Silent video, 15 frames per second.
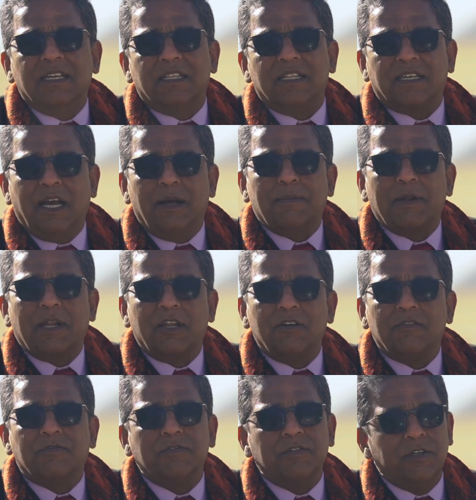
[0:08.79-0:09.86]
the capital
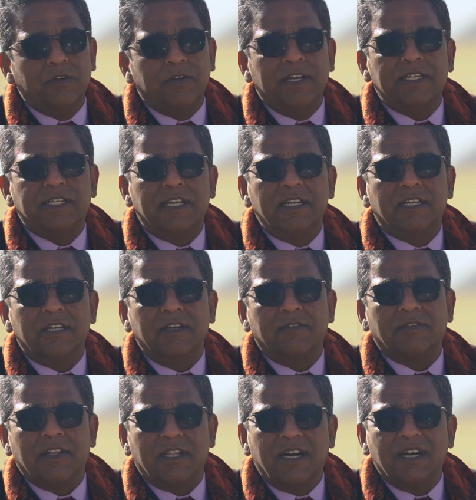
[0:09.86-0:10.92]
of Union Territory
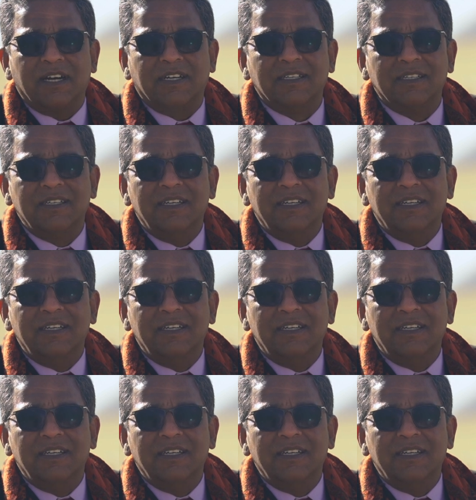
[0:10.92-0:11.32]
of Ladakh.